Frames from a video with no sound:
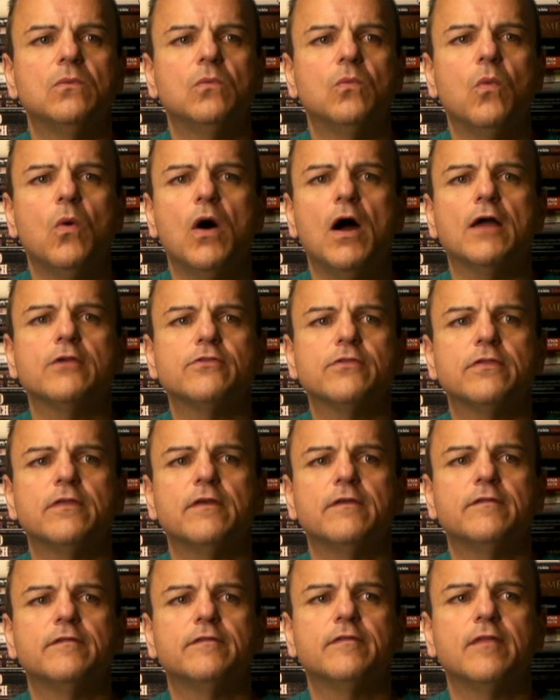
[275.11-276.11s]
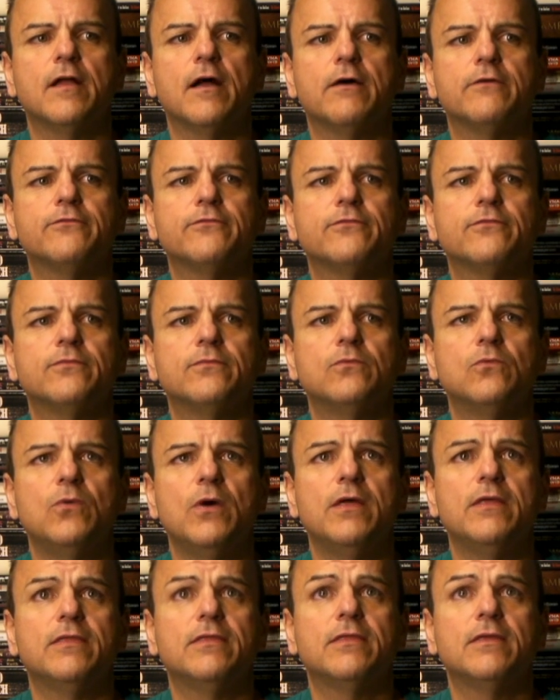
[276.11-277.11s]
watch this stuff
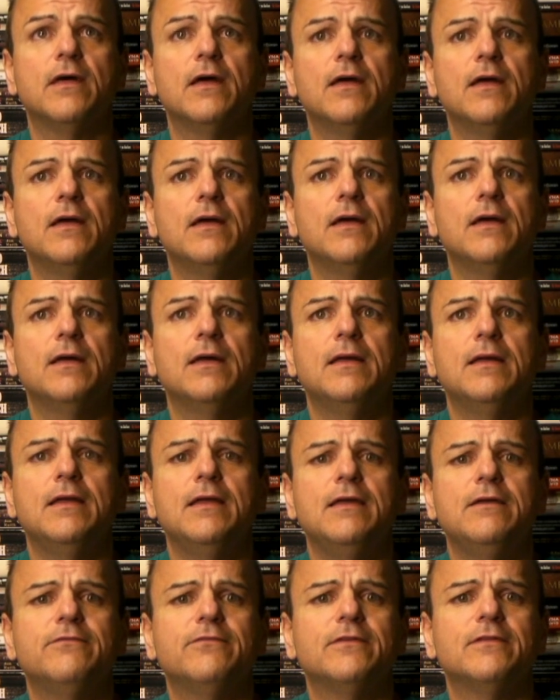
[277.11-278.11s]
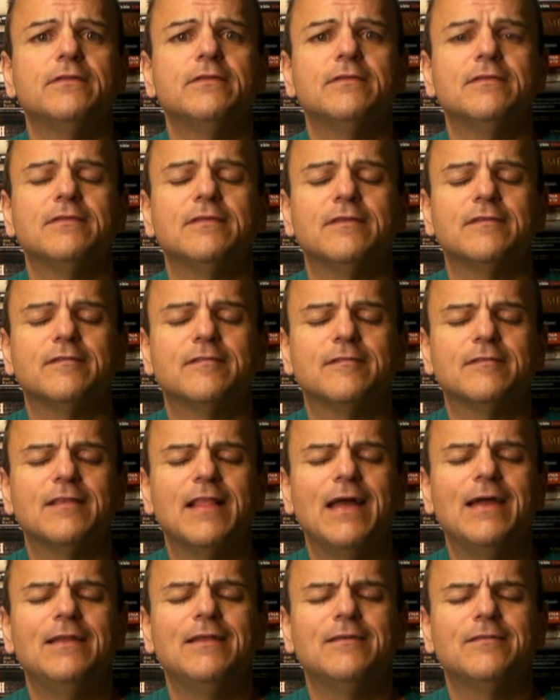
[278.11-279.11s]
with even the
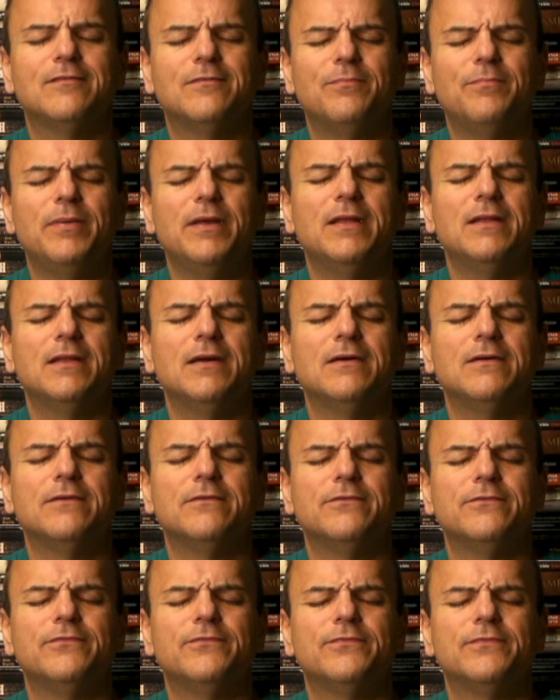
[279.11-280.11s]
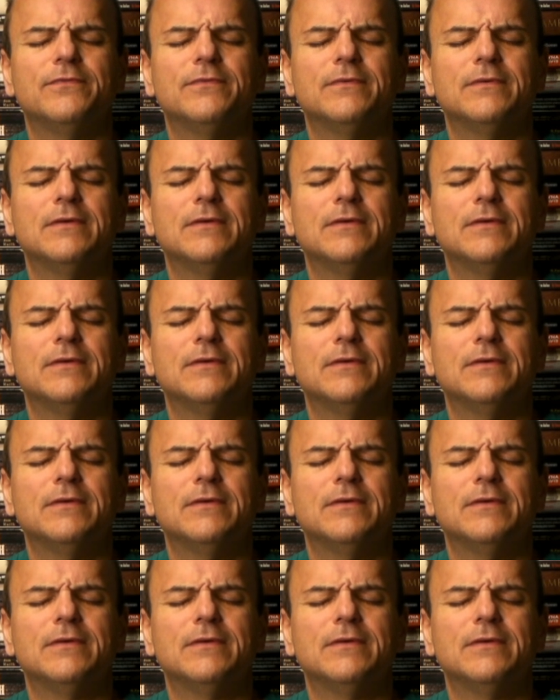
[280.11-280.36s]
slightest bit of